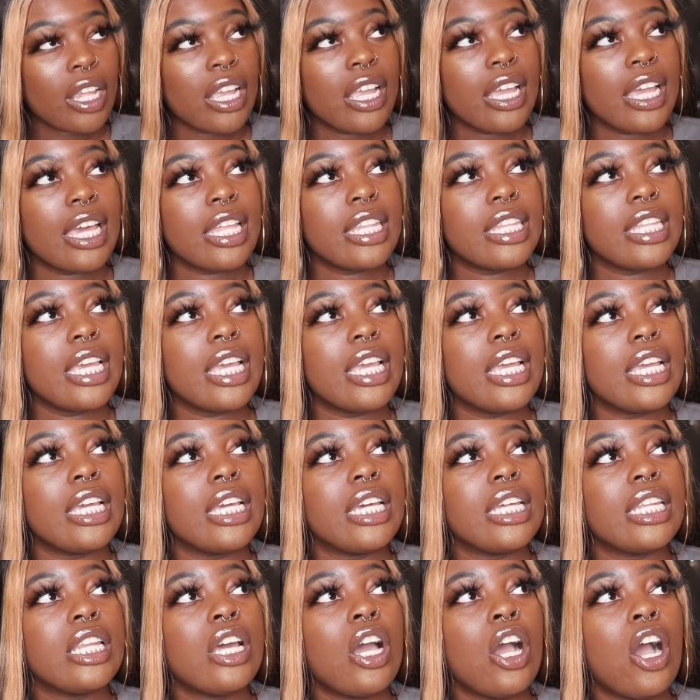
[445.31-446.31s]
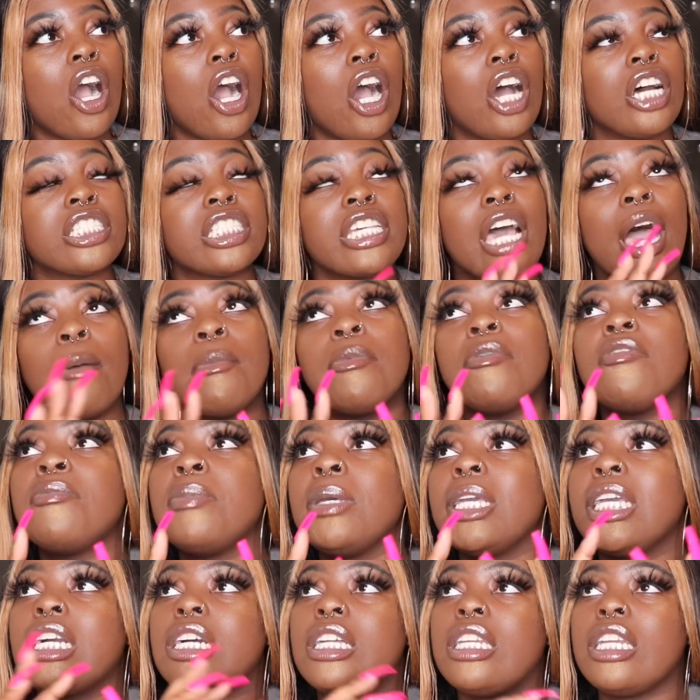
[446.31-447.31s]
And then on top of
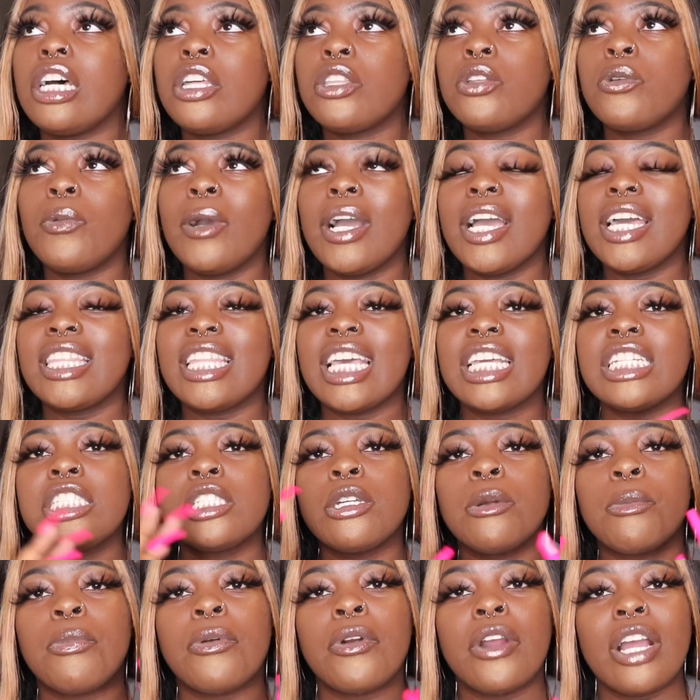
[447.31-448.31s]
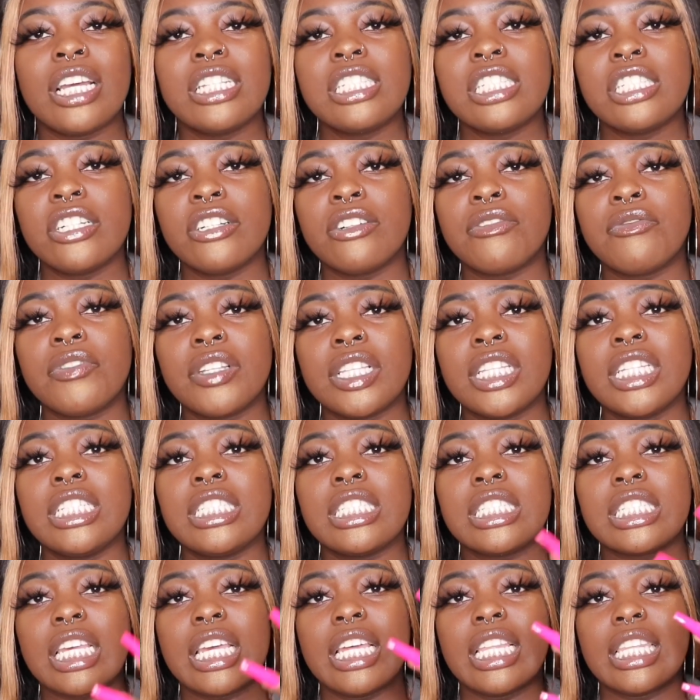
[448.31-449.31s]
being another way, they suppress their
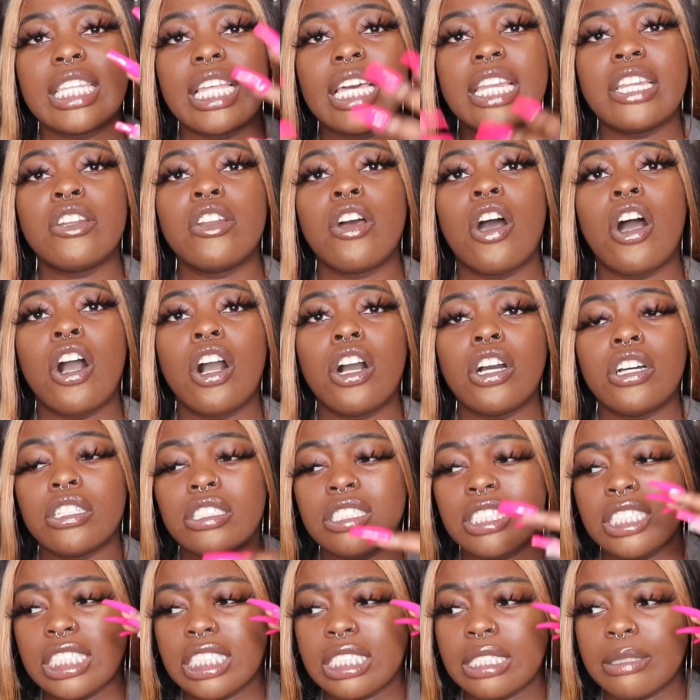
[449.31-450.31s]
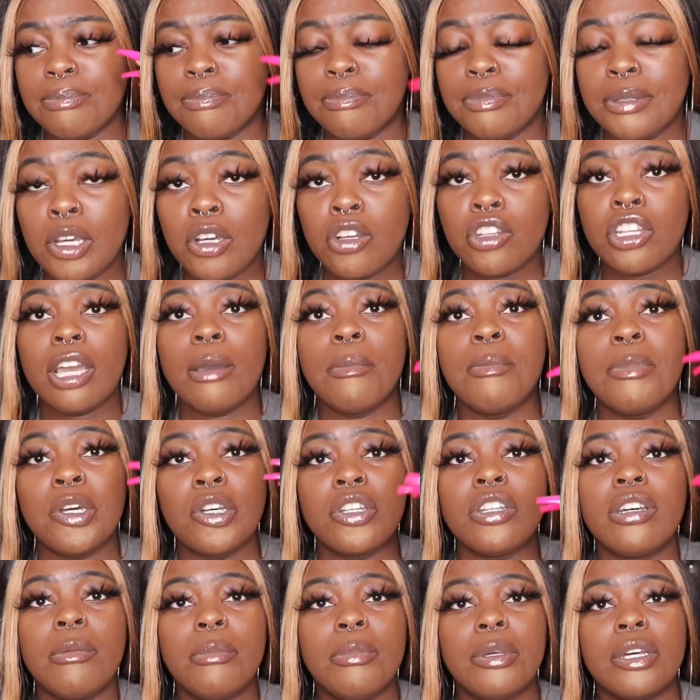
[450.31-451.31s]
feelings and let it all just build up,
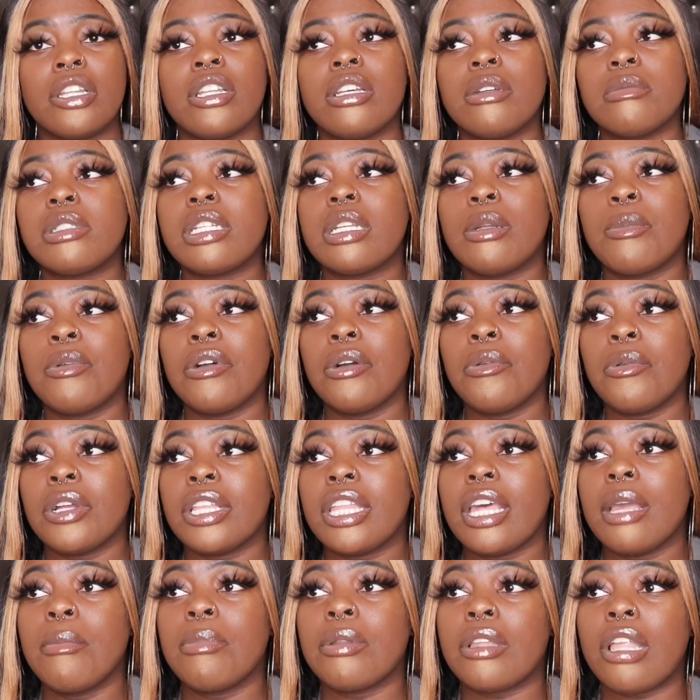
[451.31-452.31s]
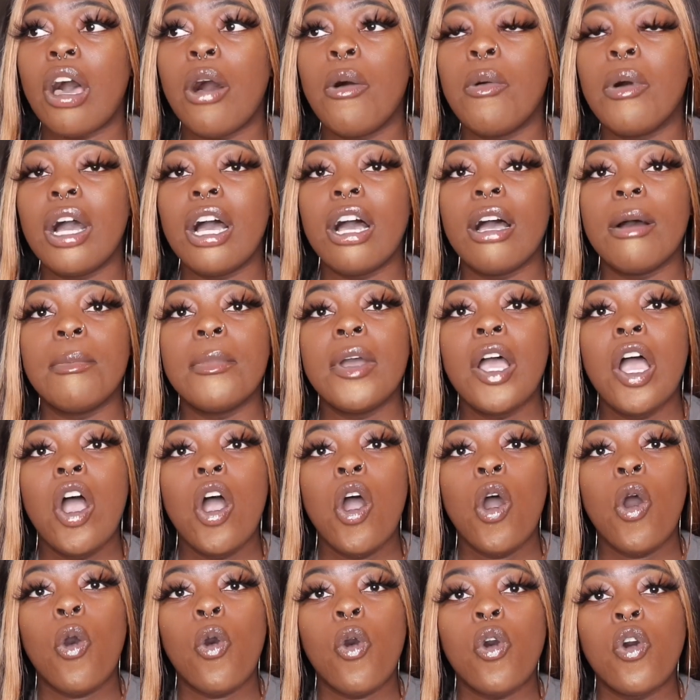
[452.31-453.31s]
build up, build up to the point where they blow up
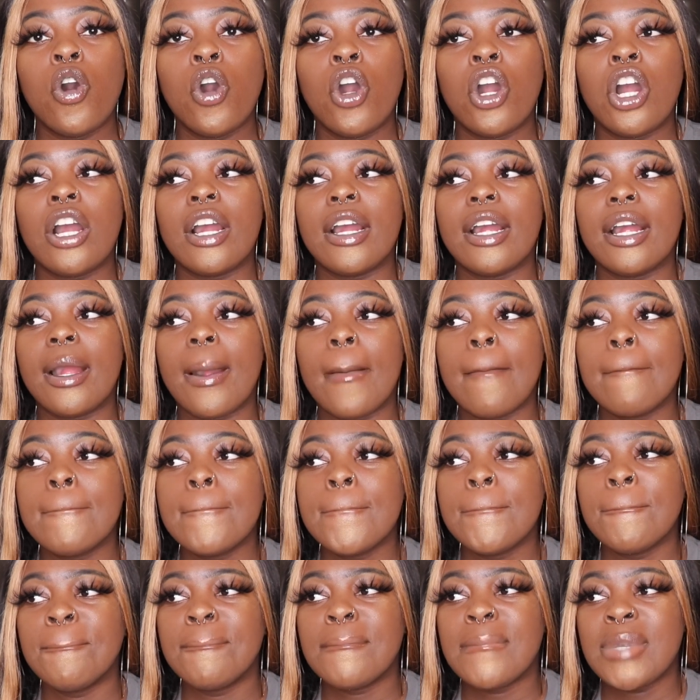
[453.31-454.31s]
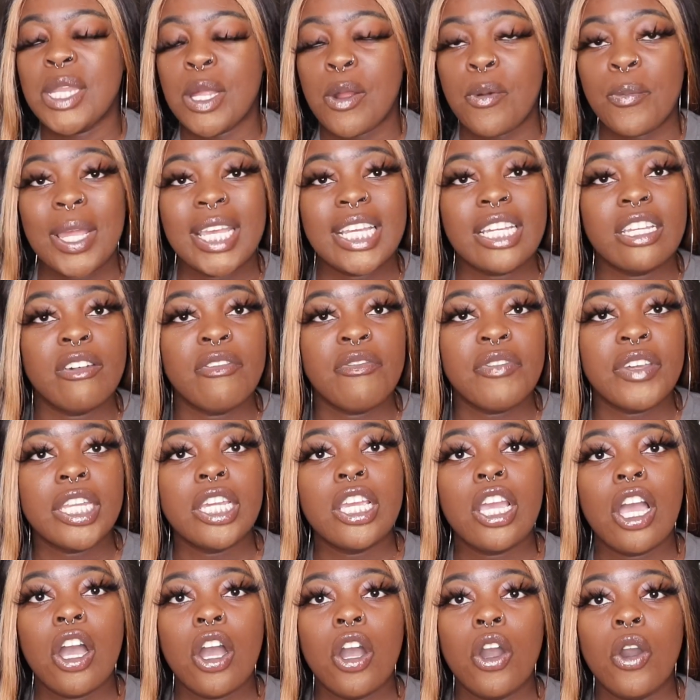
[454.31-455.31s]
or they're making a
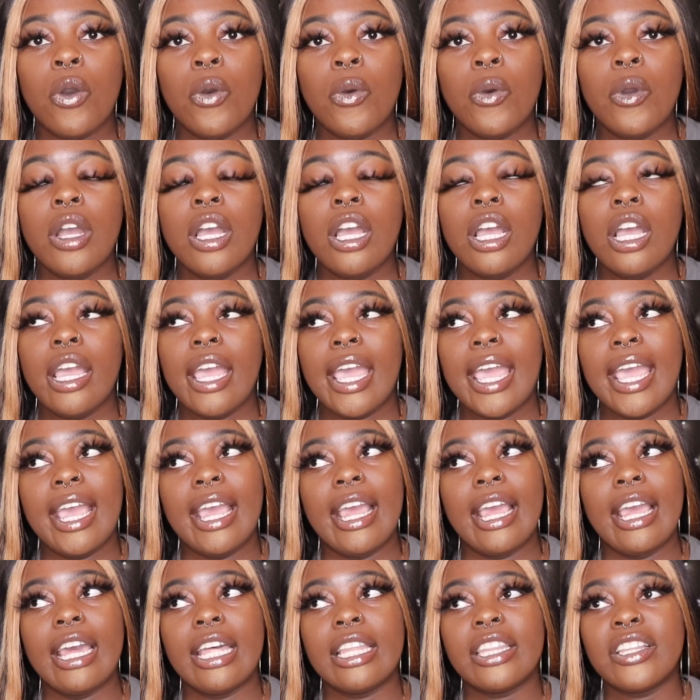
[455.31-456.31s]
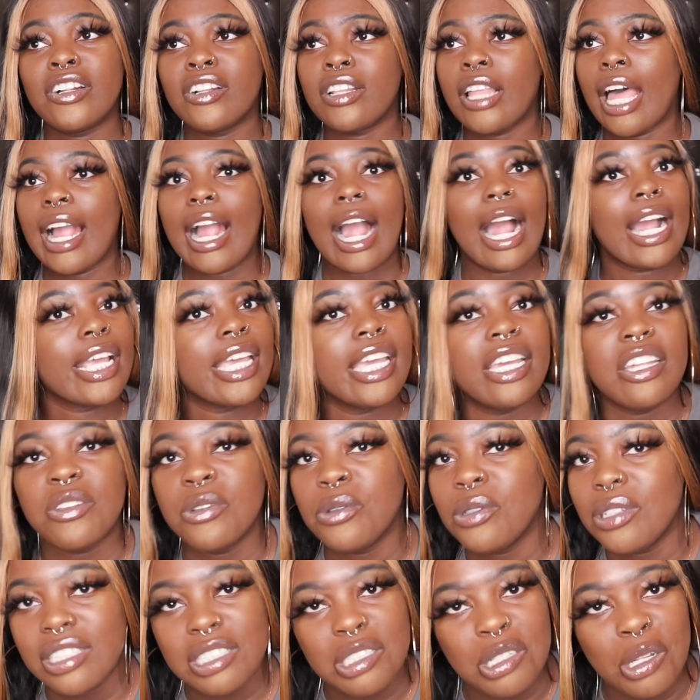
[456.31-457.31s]
video and they're like, I can't
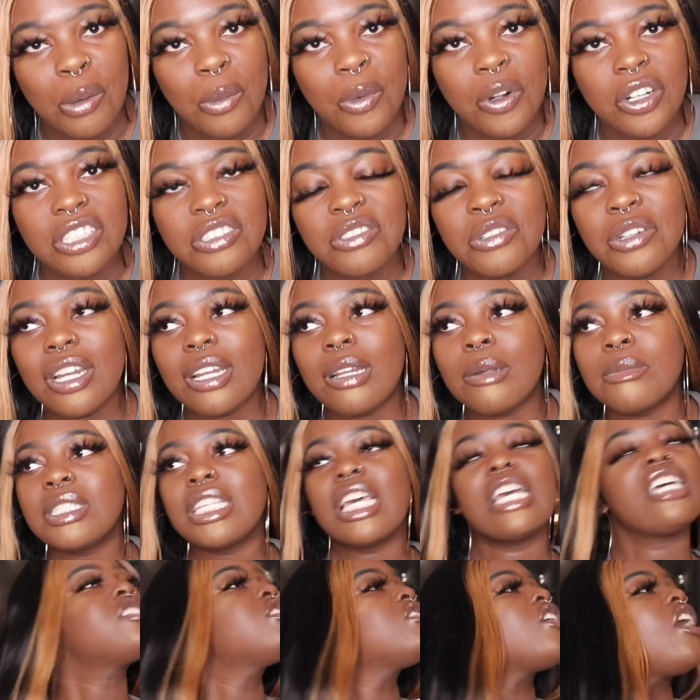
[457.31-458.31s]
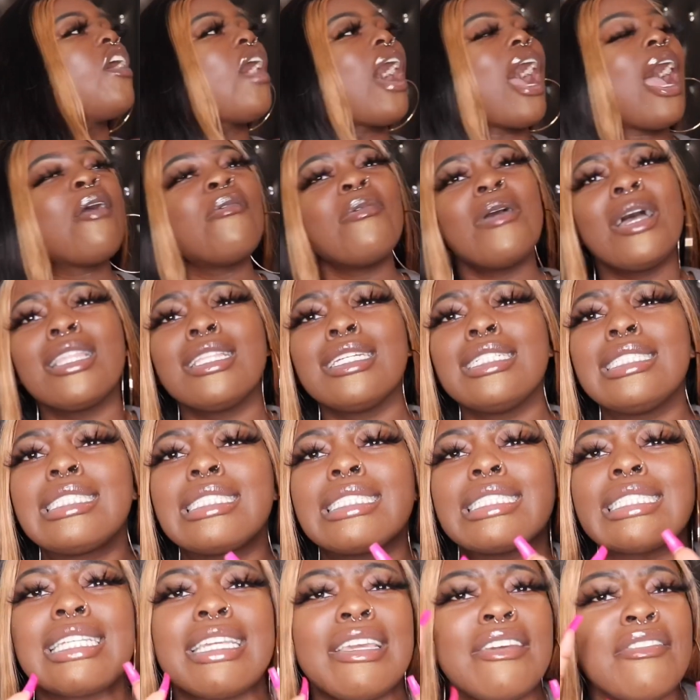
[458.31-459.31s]
do this no more. You know what I'm saying? So I'd rather
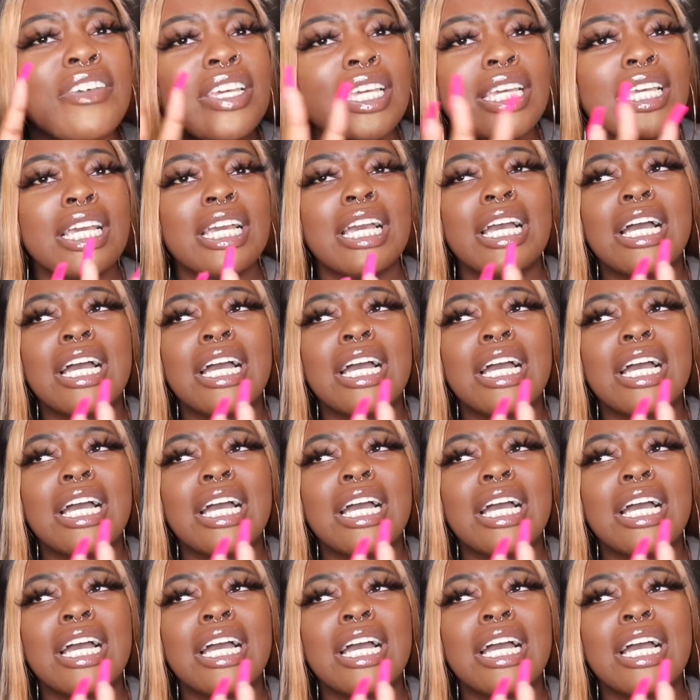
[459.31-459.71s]
just give it